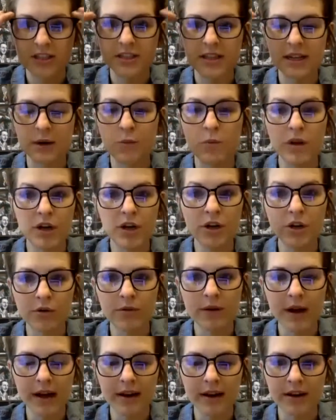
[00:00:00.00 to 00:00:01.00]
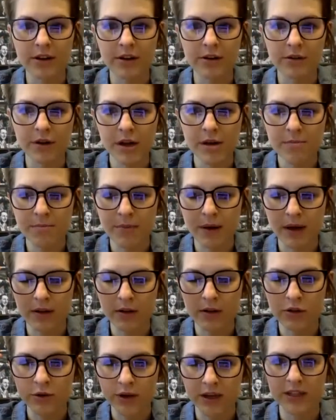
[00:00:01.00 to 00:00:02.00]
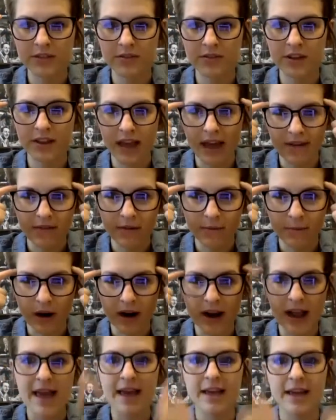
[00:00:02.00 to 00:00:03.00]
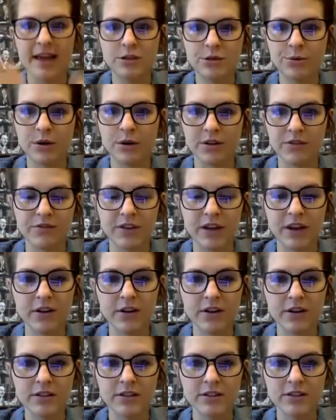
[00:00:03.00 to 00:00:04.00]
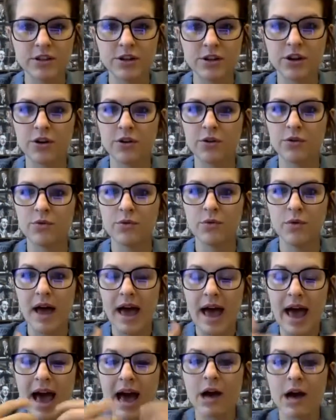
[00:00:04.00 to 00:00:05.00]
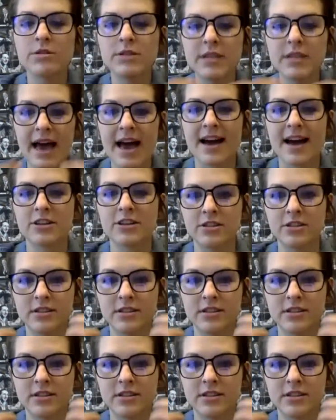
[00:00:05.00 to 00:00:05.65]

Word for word: Like we knew how to do it, but transferring that from our head to our fingers to know how to actually